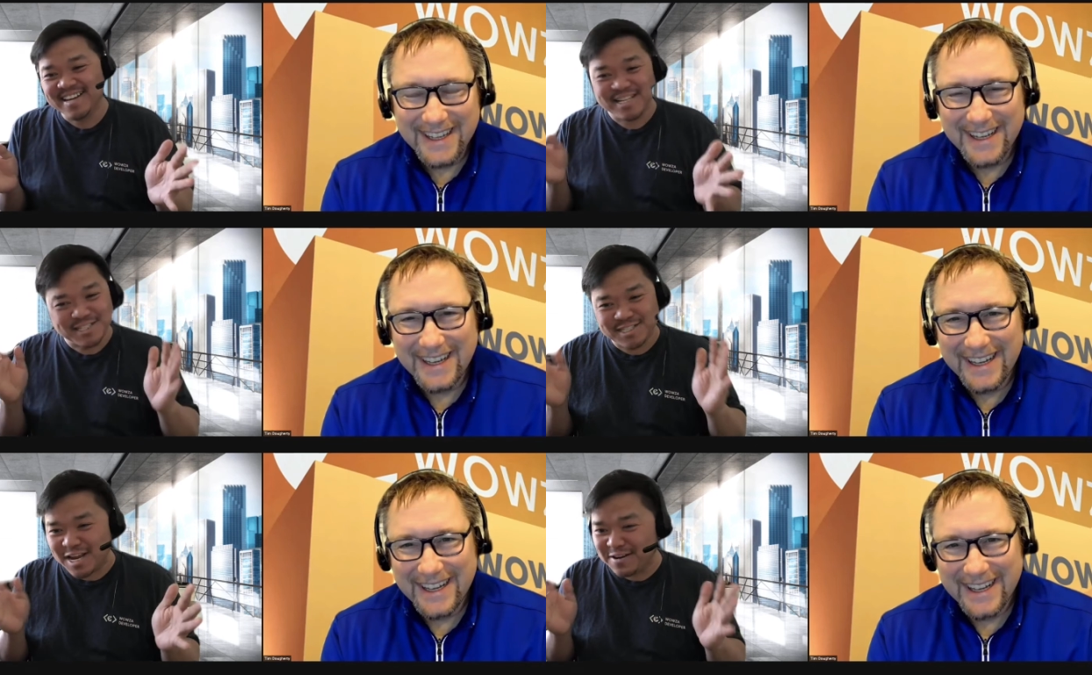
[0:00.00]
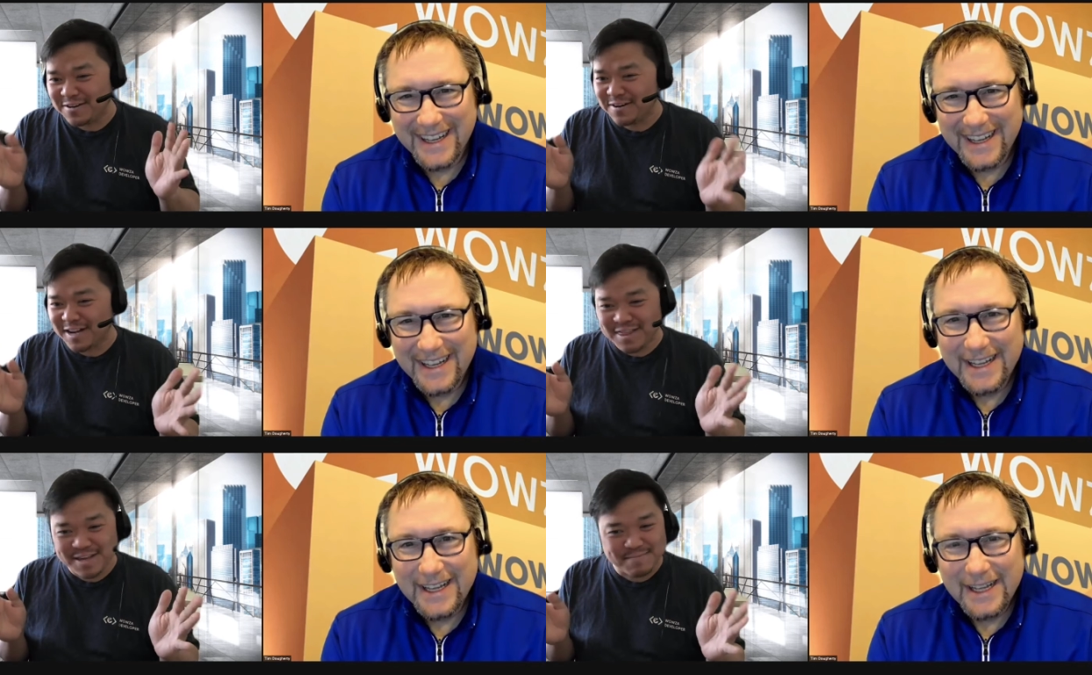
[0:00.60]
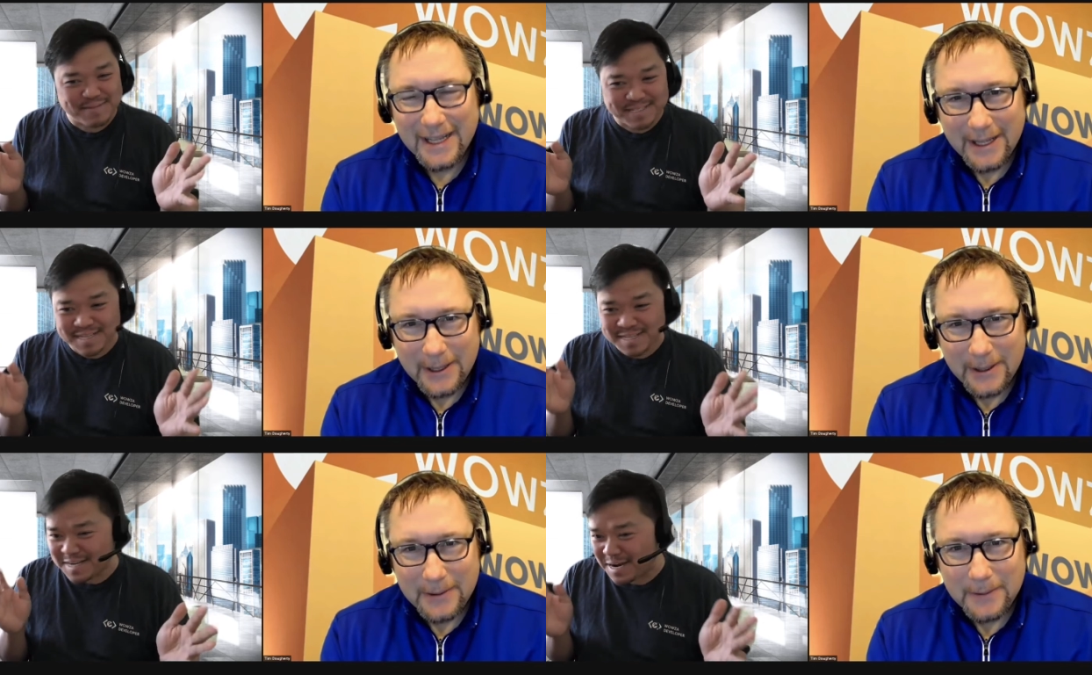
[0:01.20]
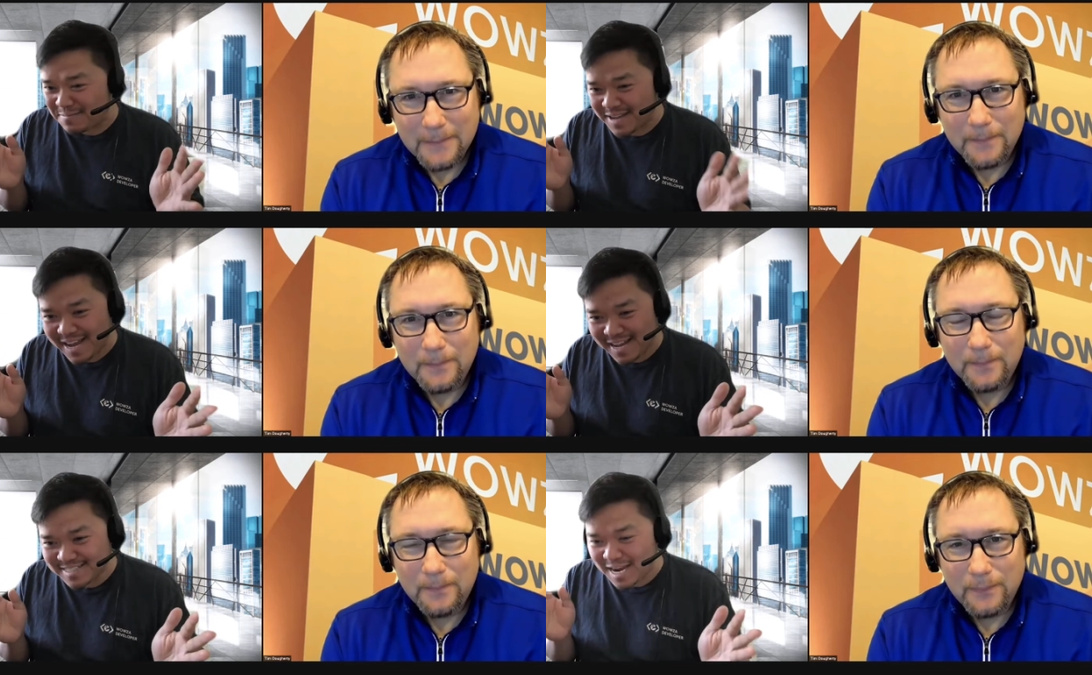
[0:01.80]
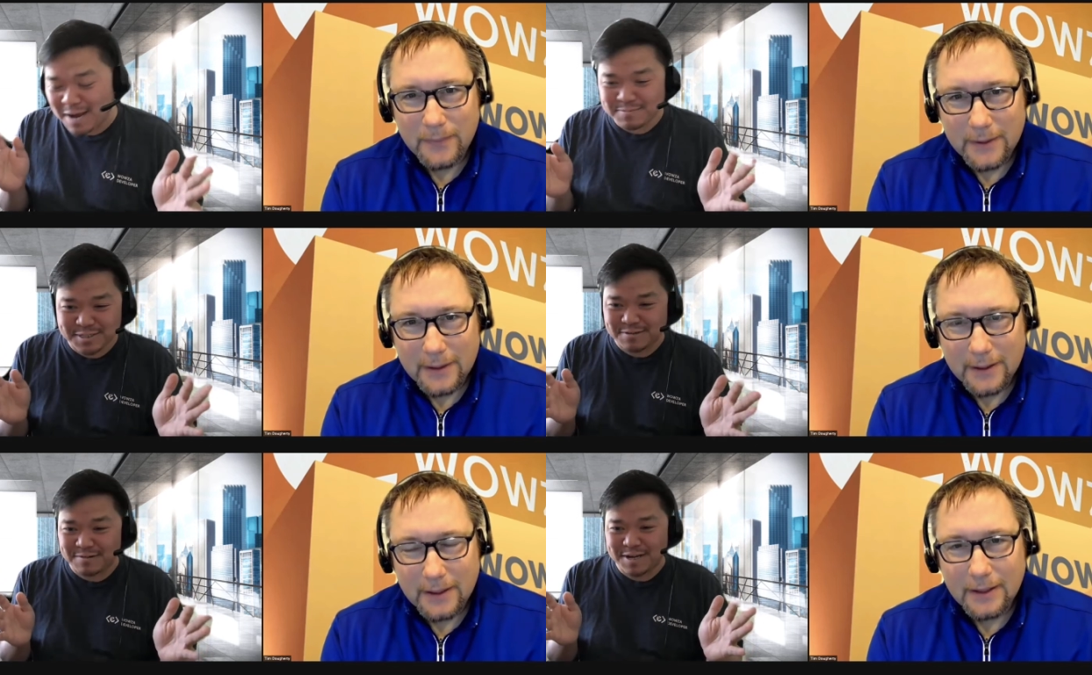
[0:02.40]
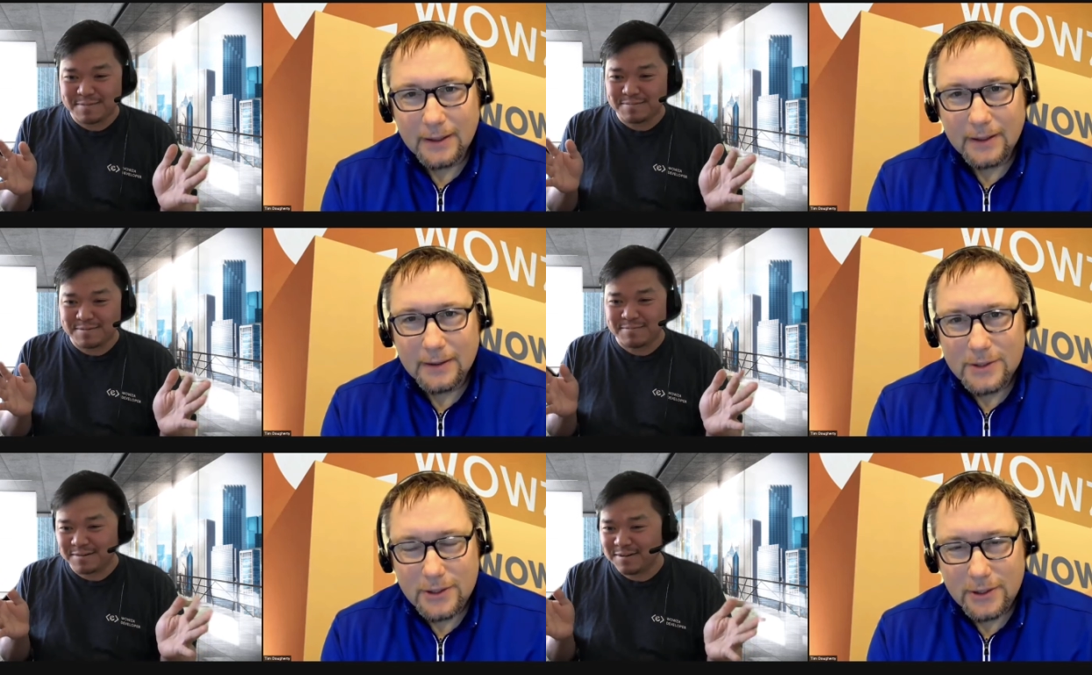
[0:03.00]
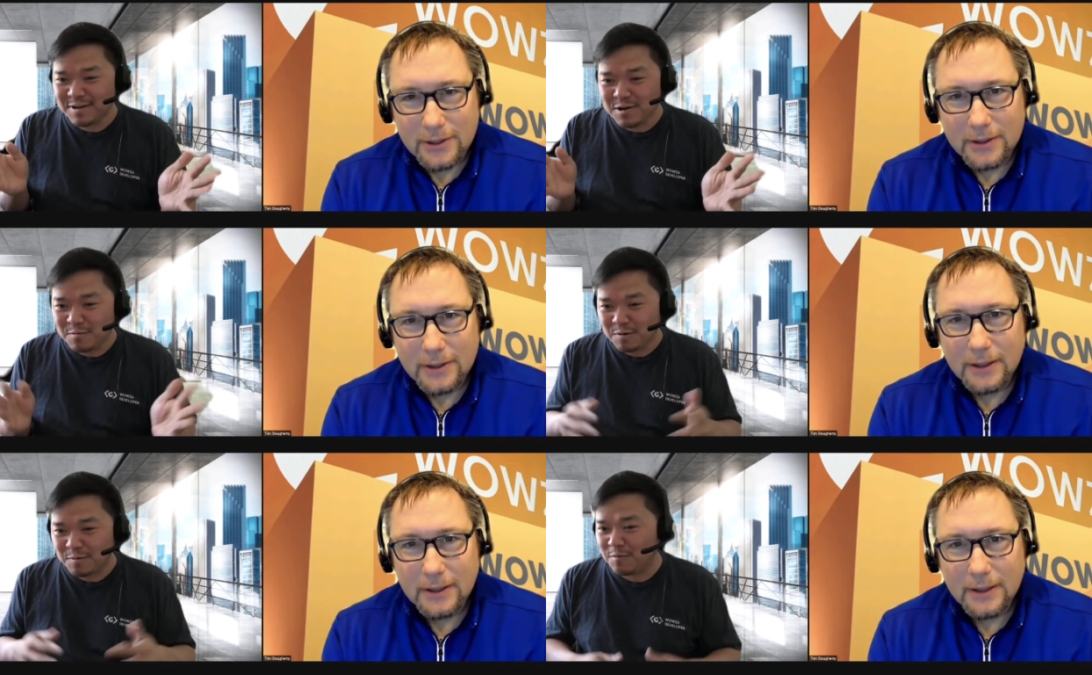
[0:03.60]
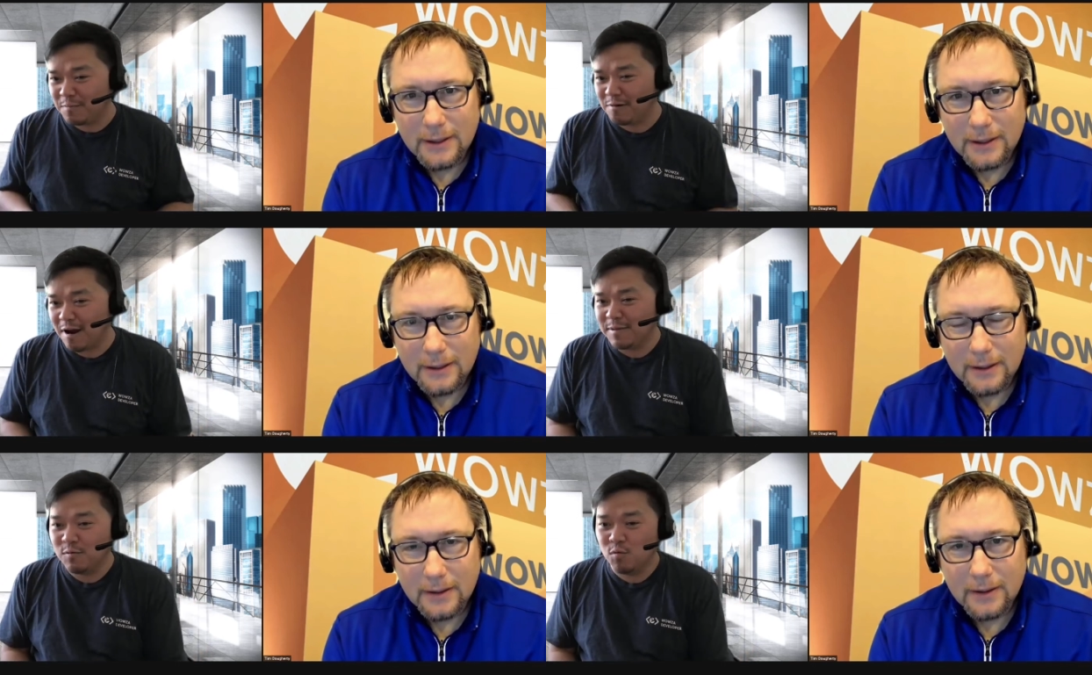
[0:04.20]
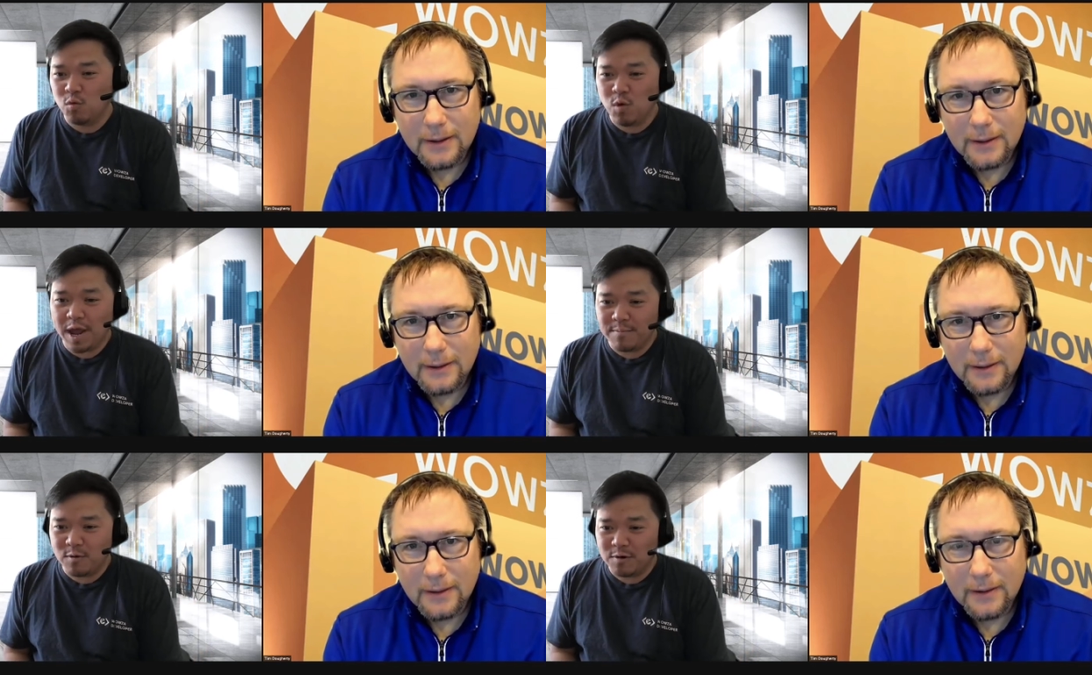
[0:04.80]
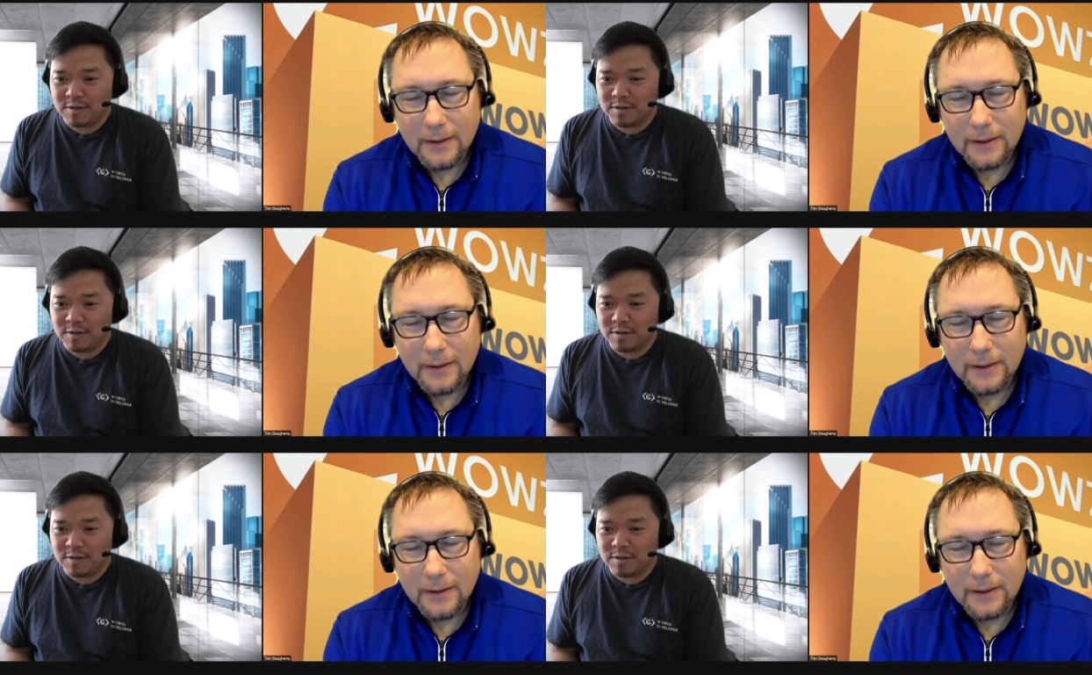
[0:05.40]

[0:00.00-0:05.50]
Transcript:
Speaker 1: it's a standard, I think, business Comcast option, right? But we're, sure. we're, we're probably way more